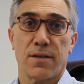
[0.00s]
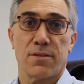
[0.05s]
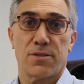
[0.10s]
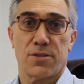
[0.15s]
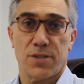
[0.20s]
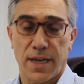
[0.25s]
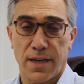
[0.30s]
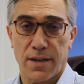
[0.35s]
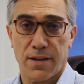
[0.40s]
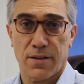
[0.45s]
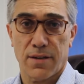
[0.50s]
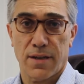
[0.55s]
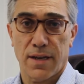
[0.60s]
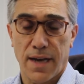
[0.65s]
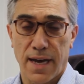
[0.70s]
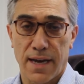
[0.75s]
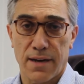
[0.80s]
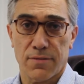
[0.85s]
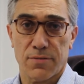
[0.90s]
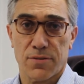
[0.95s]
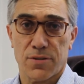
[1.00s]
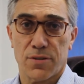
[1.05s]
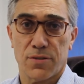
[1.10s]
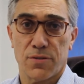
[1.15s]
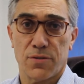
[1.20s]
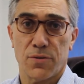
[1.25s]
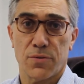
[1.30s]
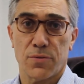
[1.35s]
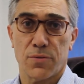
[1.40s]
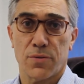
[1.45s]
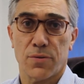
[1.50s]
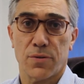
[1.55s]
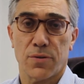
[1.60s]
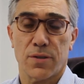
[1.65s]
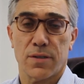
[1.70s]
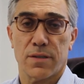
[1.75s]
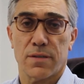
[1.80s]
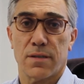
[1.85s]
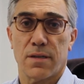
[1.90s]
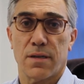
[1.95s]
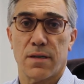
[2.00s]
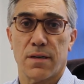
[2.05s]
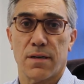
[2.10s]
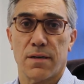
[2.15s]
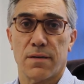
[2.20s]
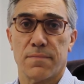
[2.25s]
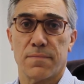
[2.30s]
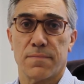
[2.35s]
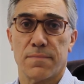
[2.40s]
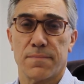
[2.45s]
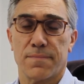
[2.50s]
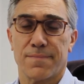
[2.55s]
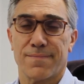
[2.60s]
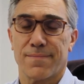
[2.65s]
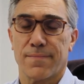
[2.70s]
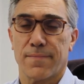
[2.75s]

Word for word: Check out your um,